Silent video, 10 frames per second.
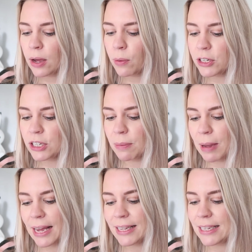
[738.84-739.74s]
Question
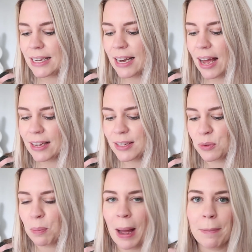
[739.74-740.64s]
number 18, Huggies
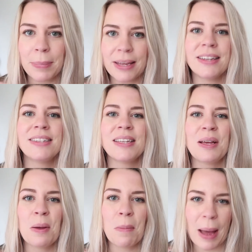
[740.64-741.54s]
or Pampers?
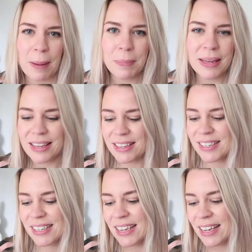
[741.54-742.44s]

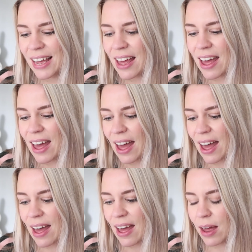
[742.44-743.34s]
Pampers.
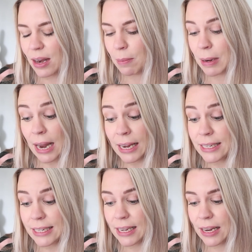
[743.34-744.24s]
Number
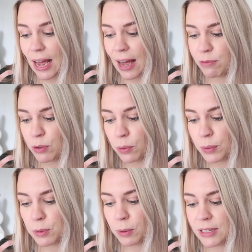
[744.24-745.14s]
19, have you
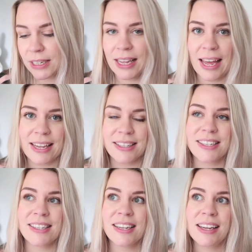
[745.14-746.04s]
always wanted
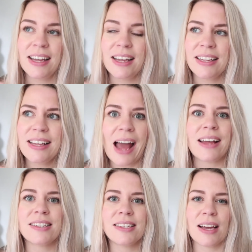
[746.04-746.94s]
kids?
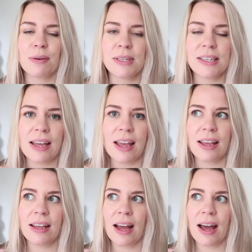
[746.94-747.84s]
Yes, I would
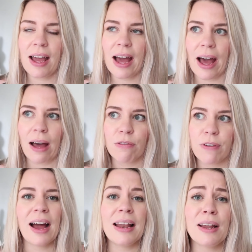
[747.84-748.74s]
say I have.
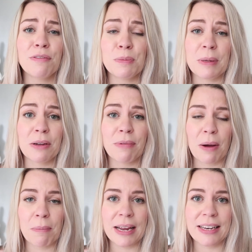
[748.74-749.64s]
I loved being
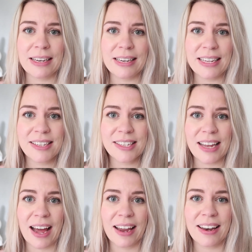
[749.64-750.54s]
around my niece
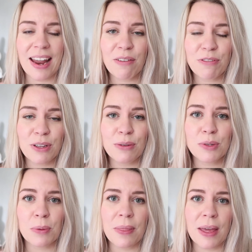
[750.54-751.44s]
and
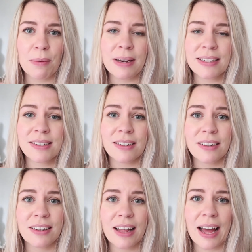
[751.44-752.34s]
nephews when they were
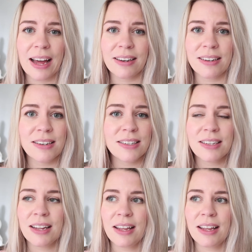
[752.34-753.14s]
little, and